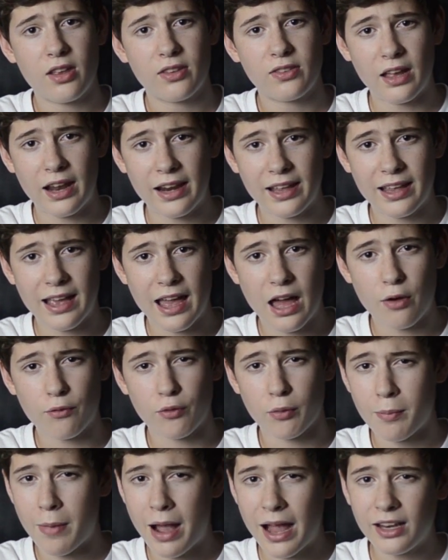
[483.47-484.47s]
signing out,
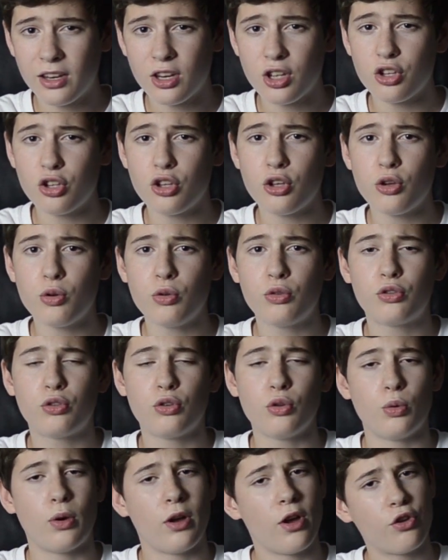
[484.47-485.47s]
reminding you
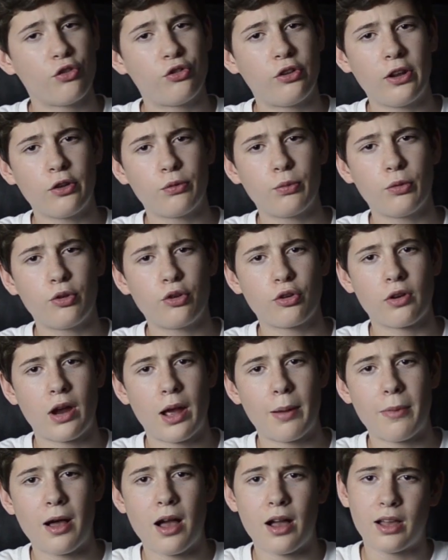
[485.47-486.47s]
to share this with your
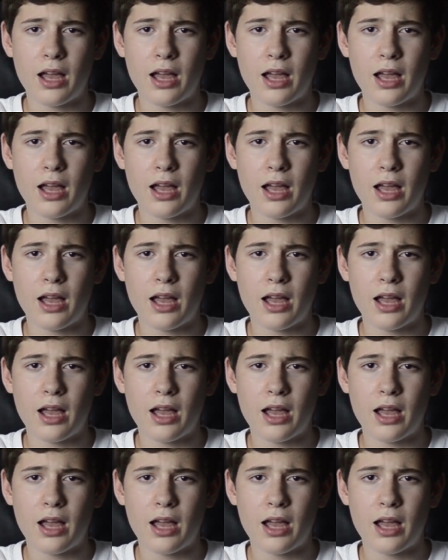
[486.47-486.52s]
grandma,